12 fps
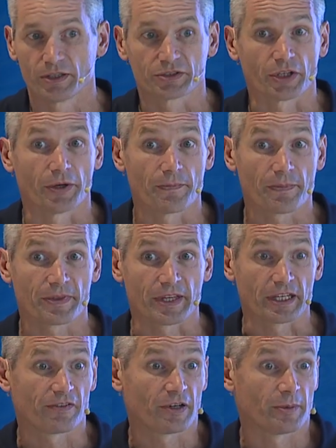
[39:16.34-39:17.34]
So
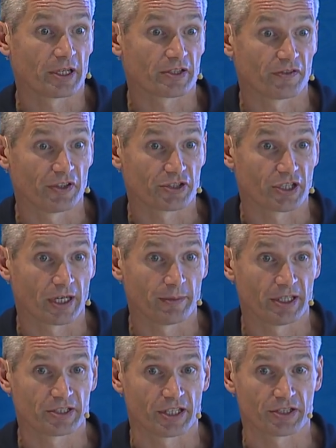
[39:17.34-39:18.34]
thank you very much for your time
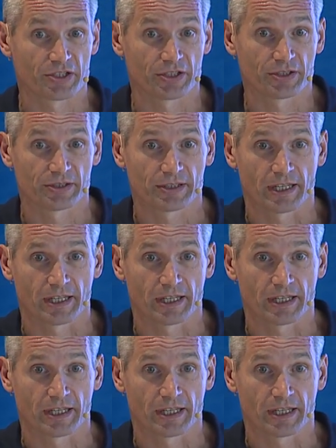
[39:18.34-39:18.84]
and attention.